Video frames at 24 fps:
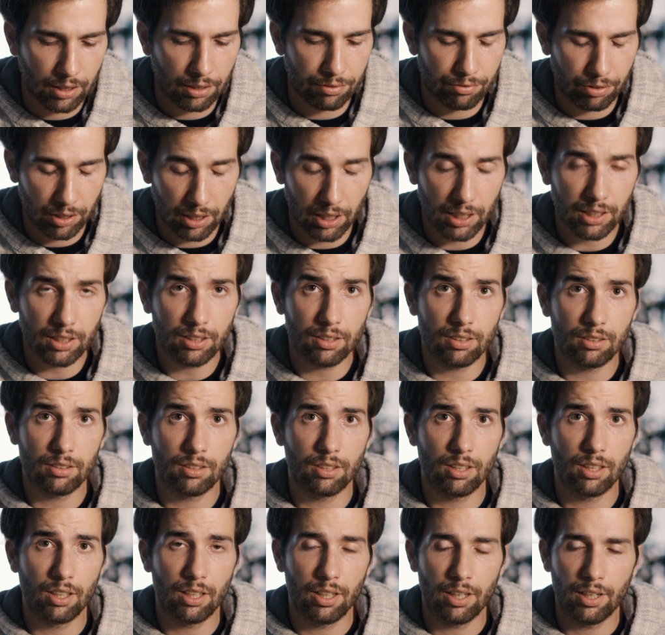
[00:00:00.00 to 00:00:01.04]
feeling
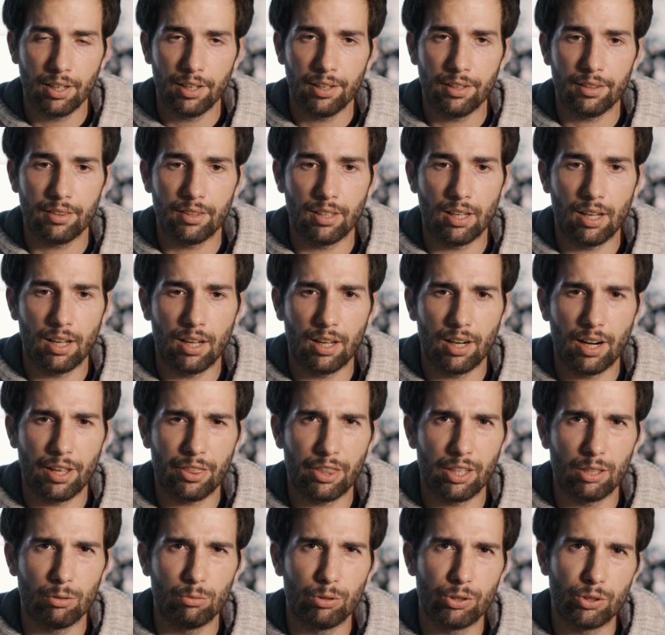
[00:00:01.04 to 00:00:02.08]
that I
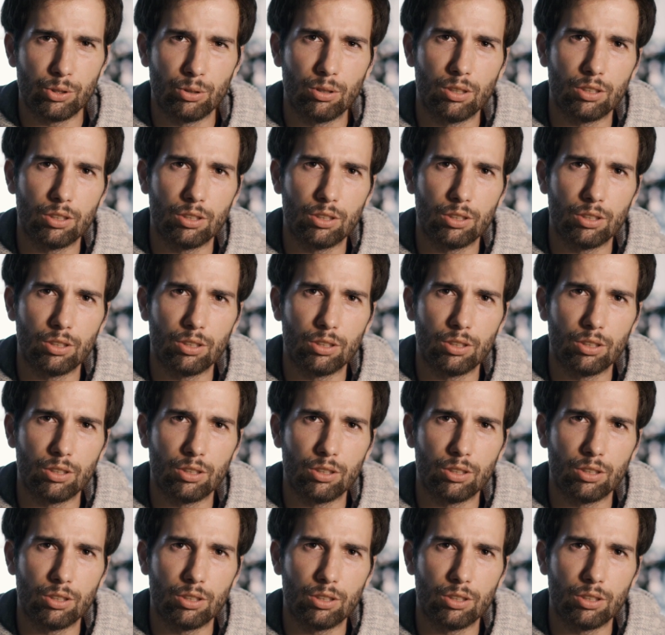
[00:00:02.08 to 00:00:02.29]
think we should